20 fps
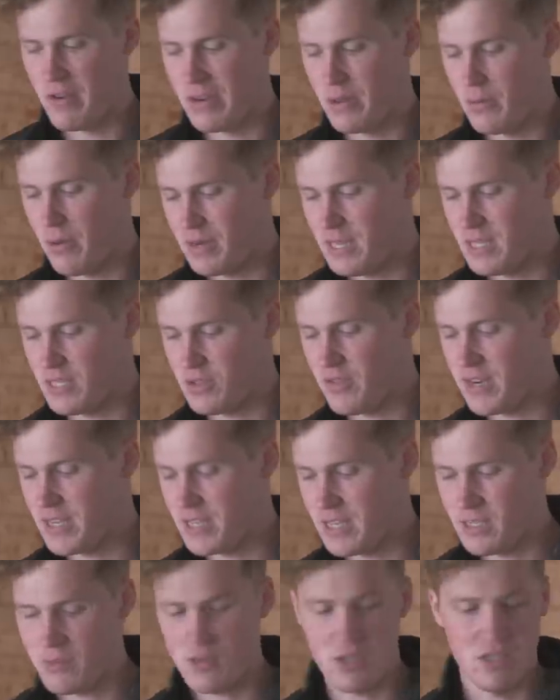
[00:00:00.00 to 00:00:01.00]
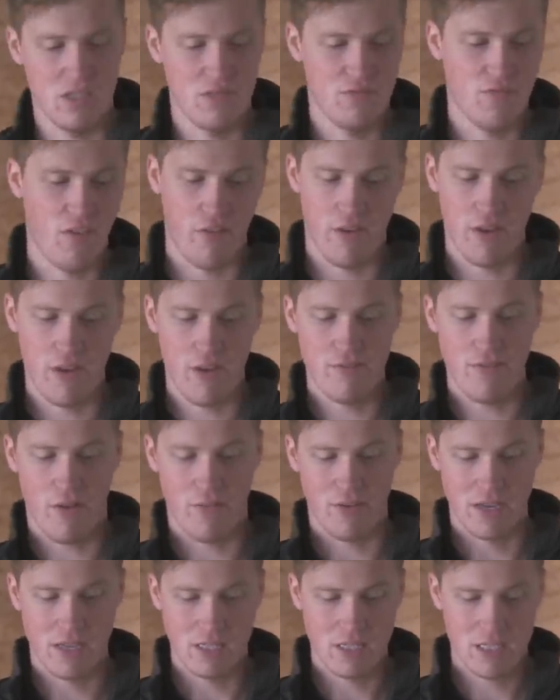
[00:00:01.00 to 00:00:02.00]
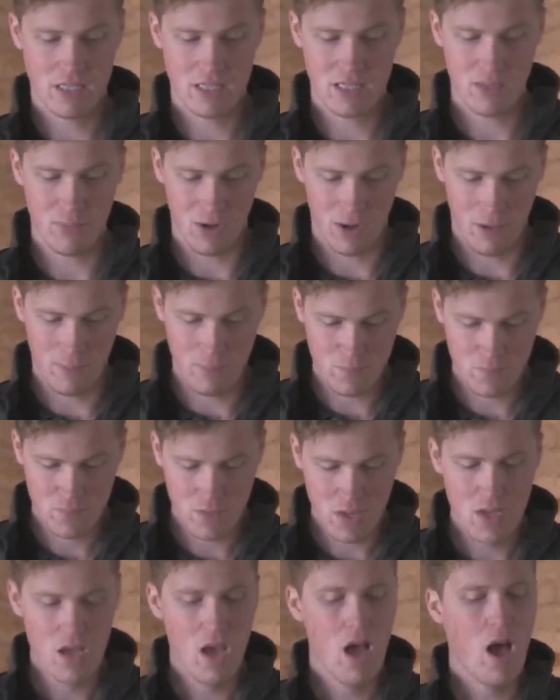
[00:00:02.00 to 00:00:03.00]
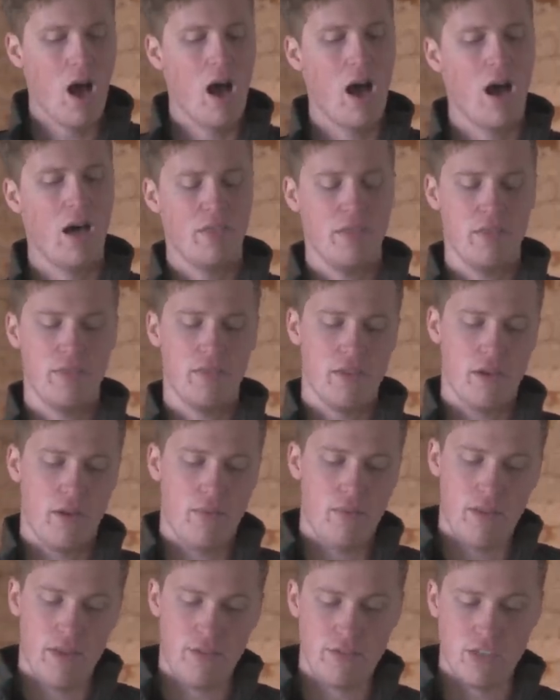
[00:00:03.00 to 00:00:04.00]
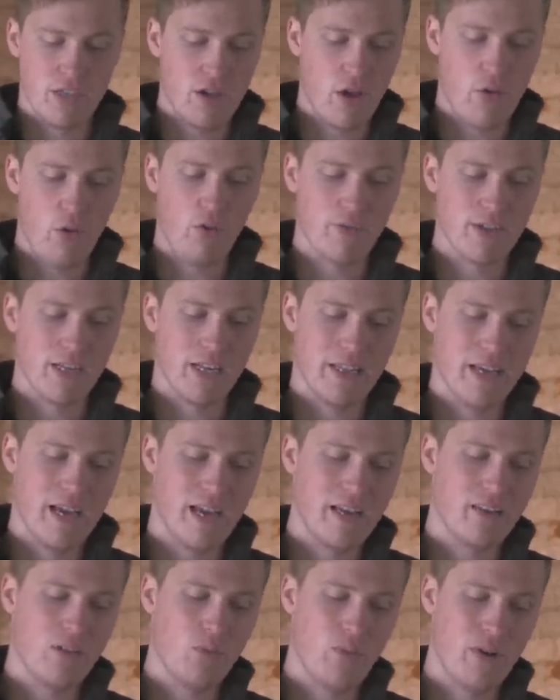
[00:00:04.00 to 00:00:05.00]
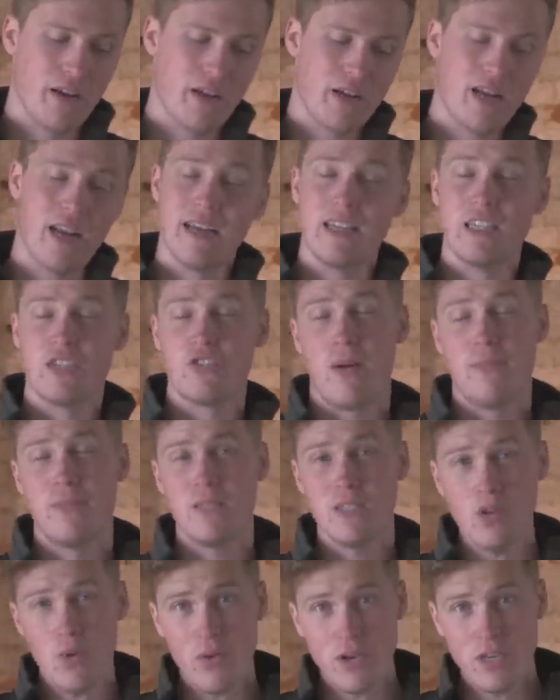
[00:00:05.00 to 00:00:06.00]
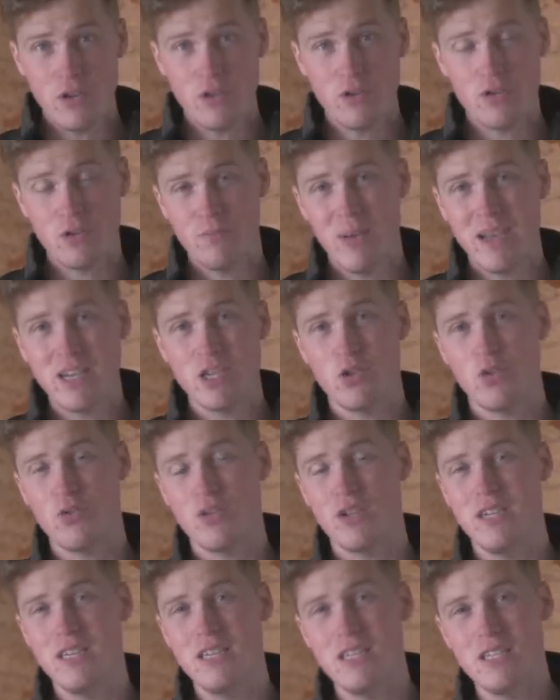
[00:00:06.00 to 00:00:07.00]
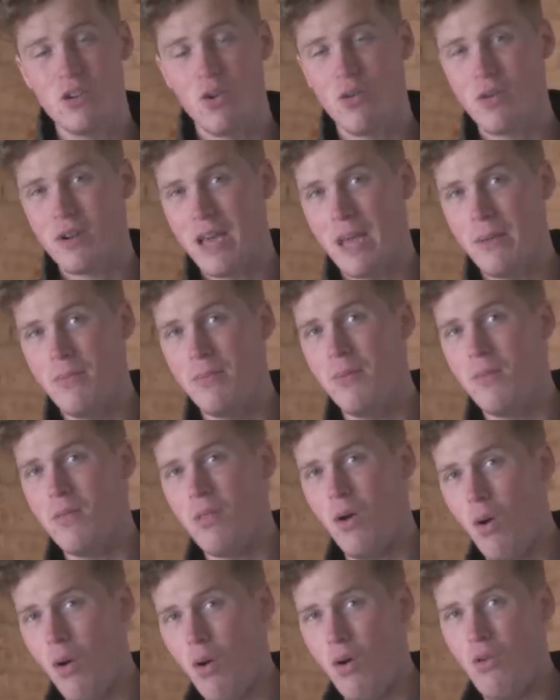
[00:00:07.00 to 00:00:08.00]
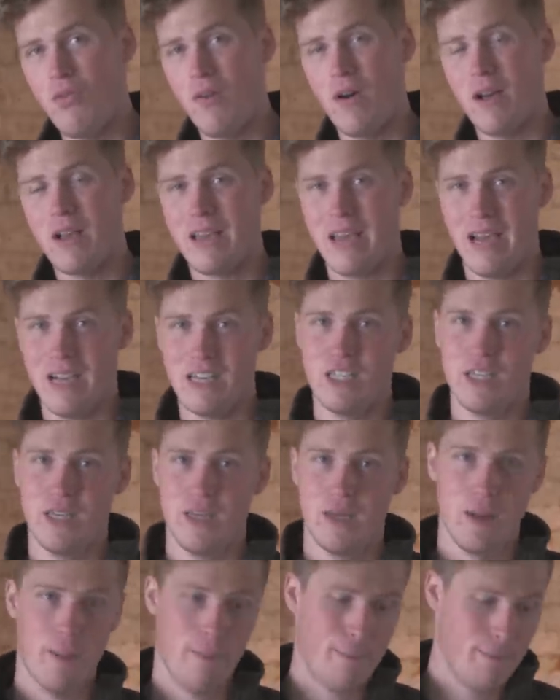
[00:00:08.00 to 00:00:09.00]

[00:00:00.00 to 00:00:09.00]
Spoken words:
really won't need to read this because it's very, very similar. There is a note obviously at the end that when a cage trap is not in use, make sure that it is not capable of catching